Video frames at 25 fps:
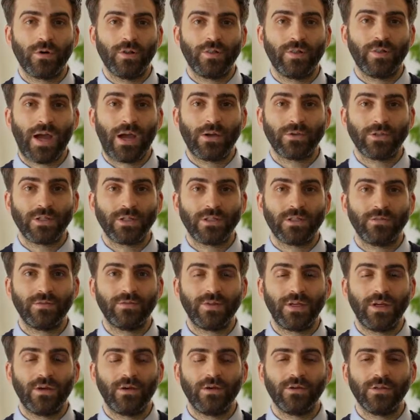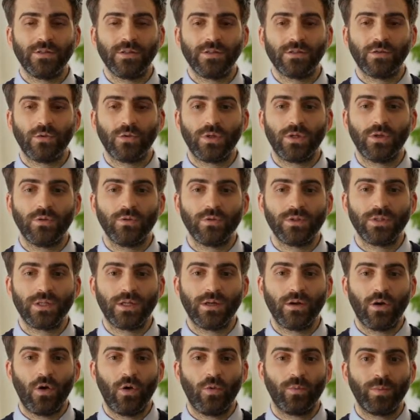thousands of years, so
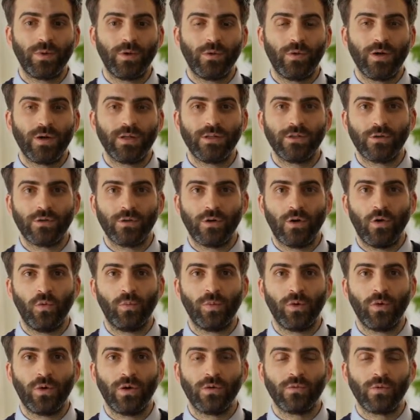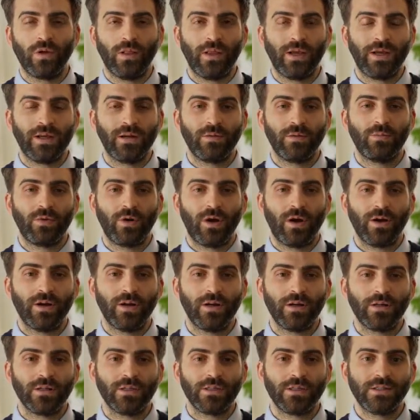using opioids or opioid-related
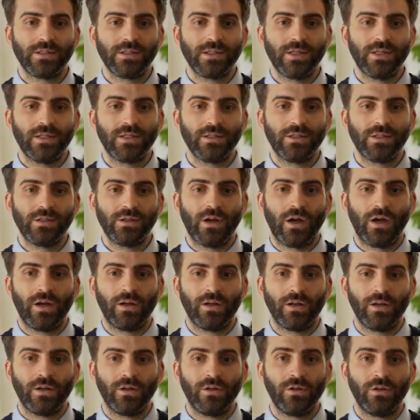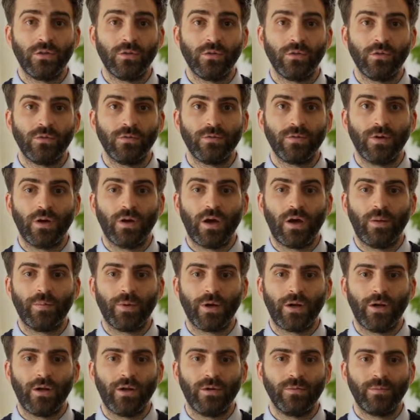products is not a new
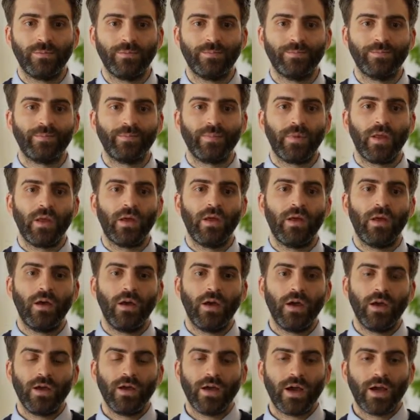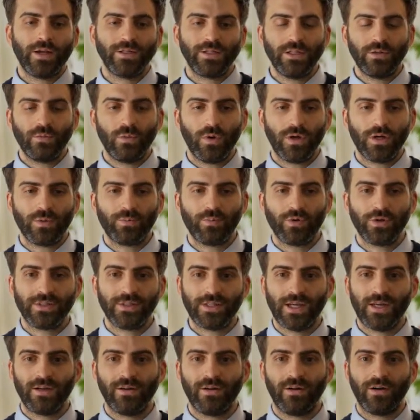phenomenon. I did want to
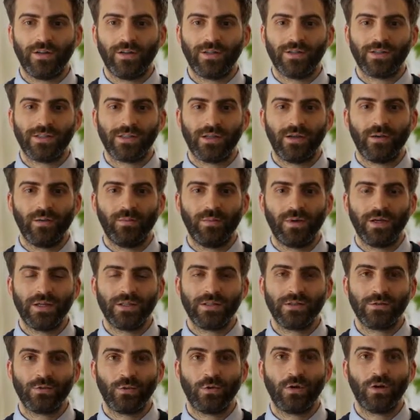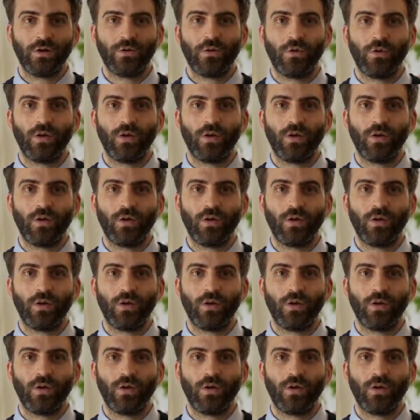present on some historical